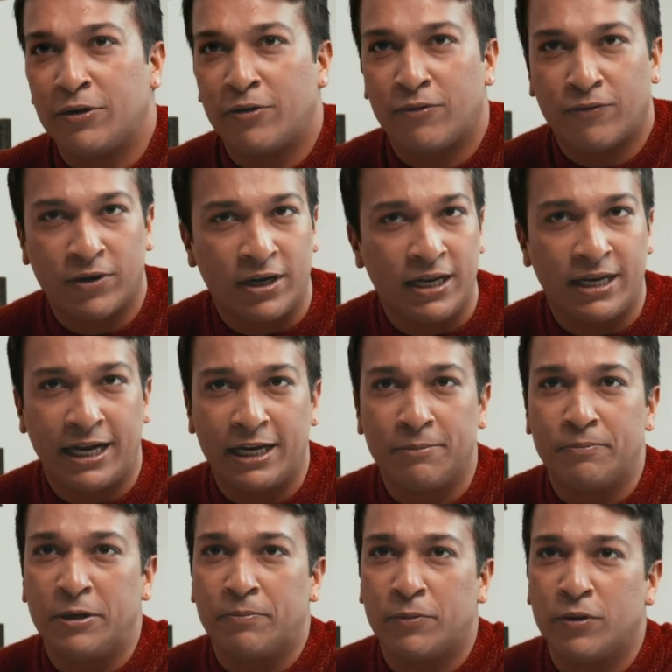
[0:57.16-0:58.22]
or 39
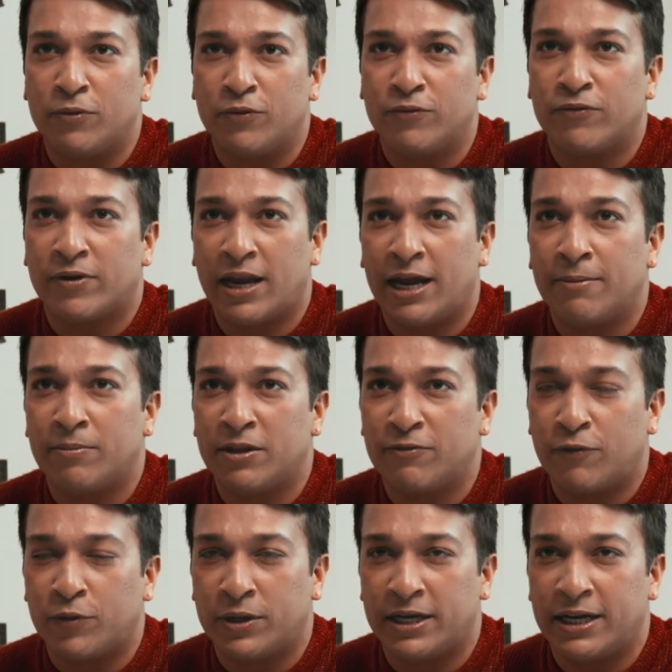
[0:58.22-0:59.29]
people who've climbed the
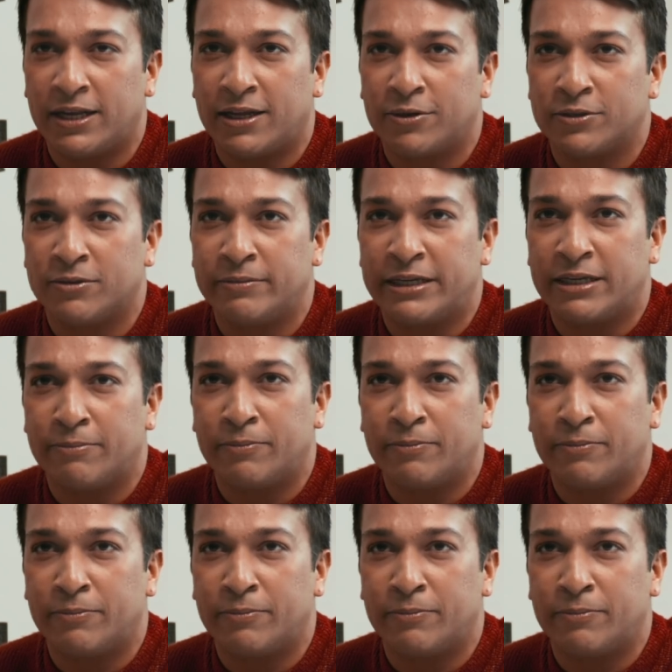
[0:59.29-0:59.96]
8,000 meter